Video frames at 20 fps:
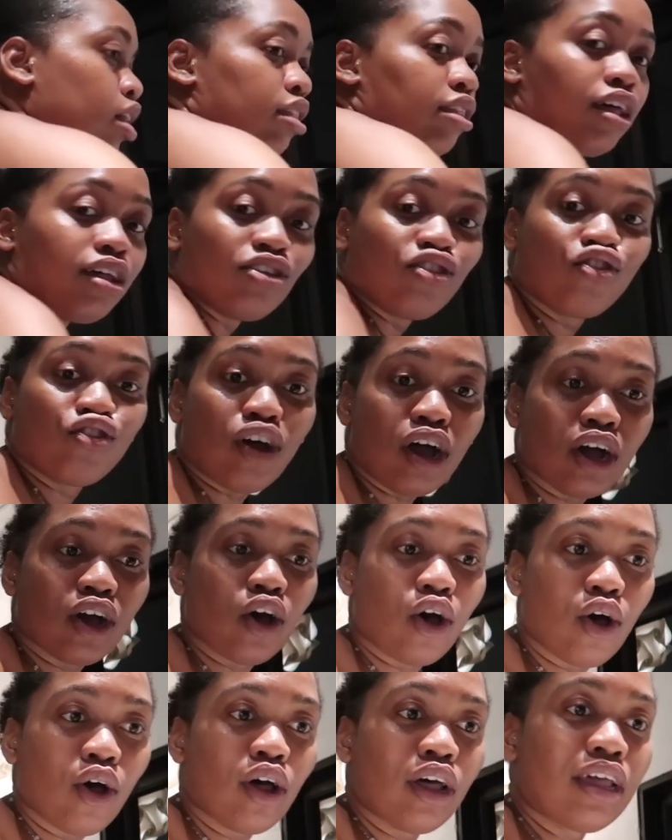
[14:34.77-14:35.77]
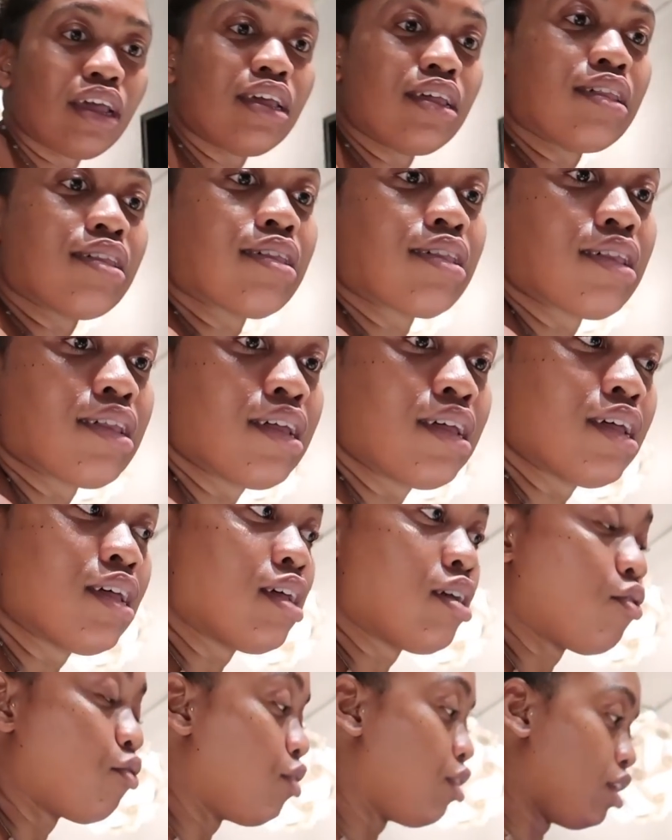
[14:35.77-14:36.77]
The struggle is
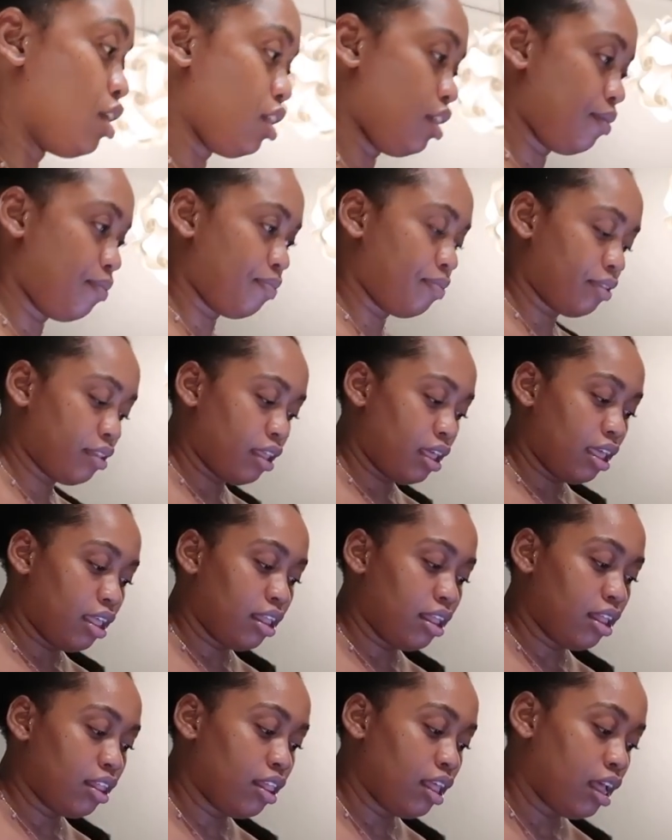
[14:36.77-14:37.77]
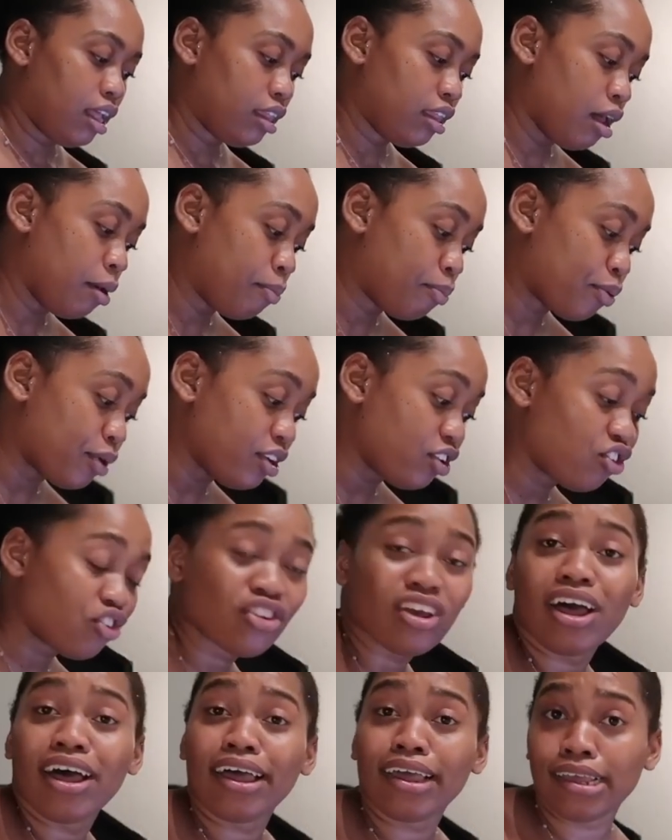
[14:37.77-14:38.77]
real. The
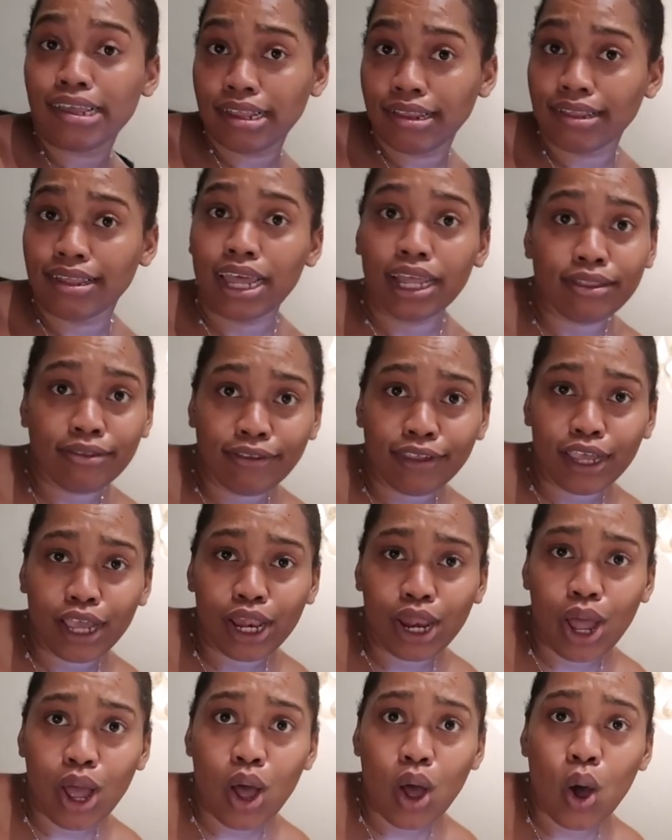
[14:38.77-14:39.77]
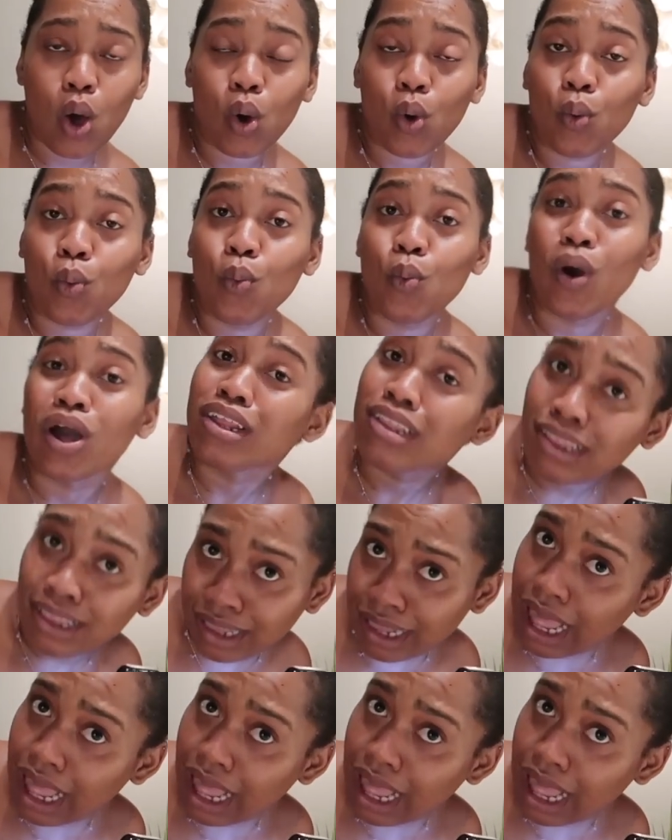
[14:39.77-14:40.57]
pressure is getting worse.